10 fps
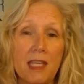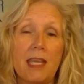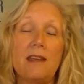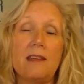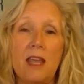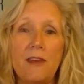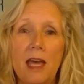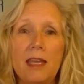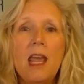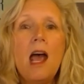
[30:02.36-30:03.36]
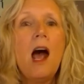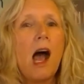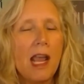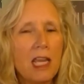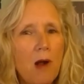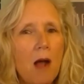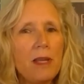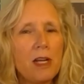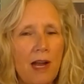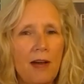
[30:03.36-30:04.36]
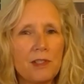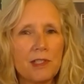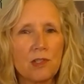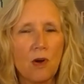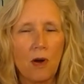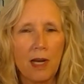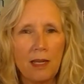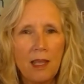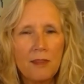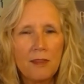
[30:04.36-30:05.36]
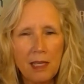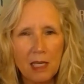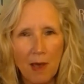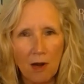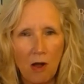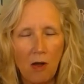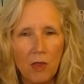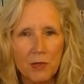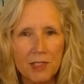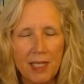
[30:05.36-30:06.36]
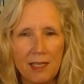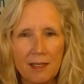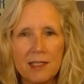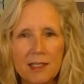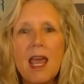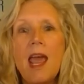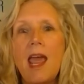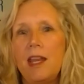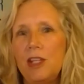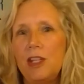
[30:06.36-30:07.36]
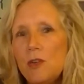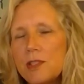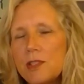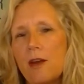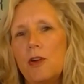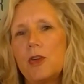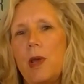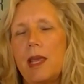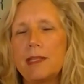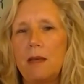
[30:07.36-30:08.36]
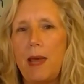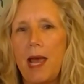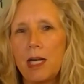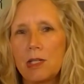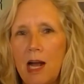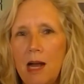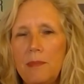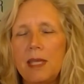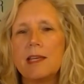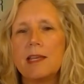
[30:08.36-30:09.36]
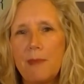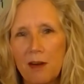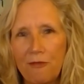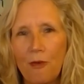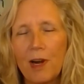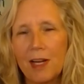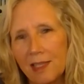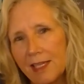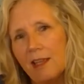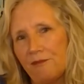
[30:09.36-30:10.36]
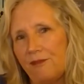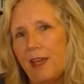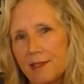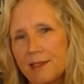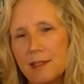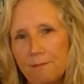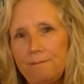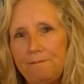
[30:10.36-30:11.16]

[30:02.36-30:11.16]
things, I thought I could probably craft a story thinking about all those things and use that earthquake as a backdrop because metaphorically it fits.